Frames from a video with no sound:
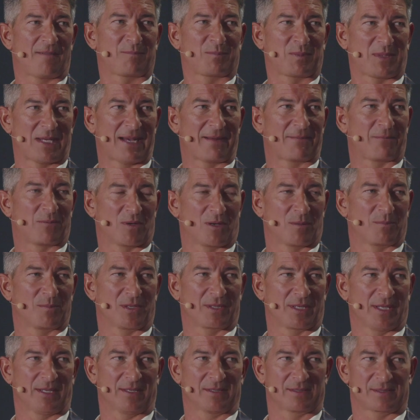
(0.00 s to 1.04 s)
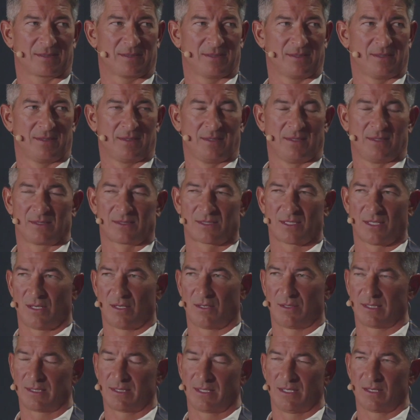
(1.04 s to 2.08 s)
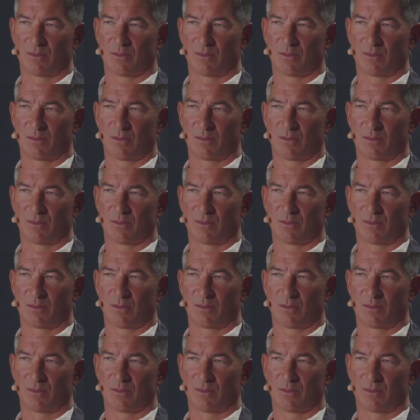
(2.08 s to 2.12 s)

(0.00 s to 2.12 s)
off-platform bookings. So